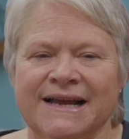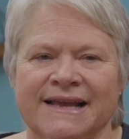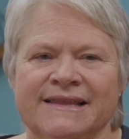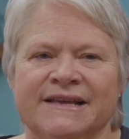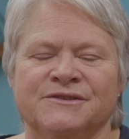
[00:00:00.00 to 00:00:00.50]

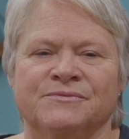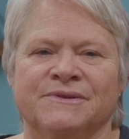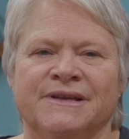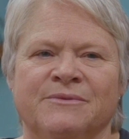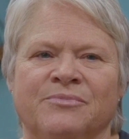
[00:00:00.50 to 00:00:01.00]
I think it's
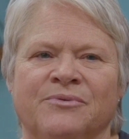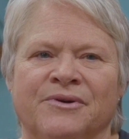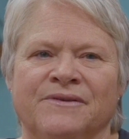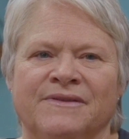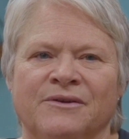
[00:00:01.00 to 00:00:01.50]
really
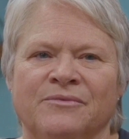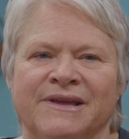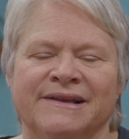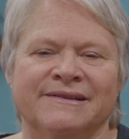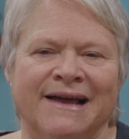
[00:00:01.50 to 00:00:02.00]
important that
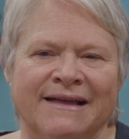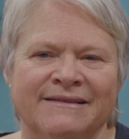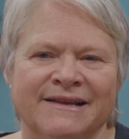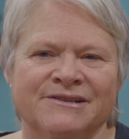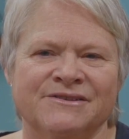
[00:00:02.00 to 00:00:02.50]
we
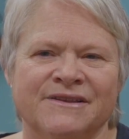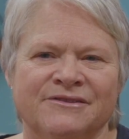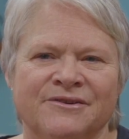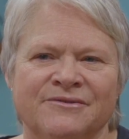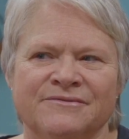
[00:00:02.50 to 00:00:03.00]
acknowledge
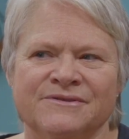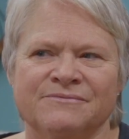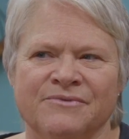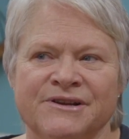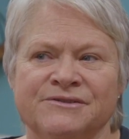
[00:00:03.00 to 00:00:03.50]
that
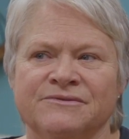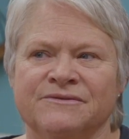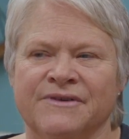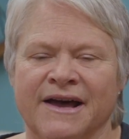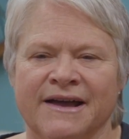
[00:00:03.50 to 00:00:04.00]
those racial
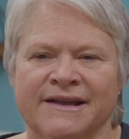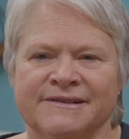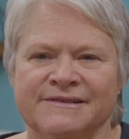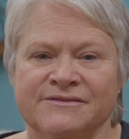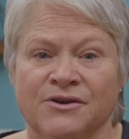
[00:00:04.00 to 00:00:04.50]

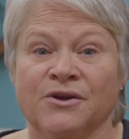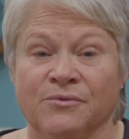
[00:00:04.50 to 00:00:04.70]
divides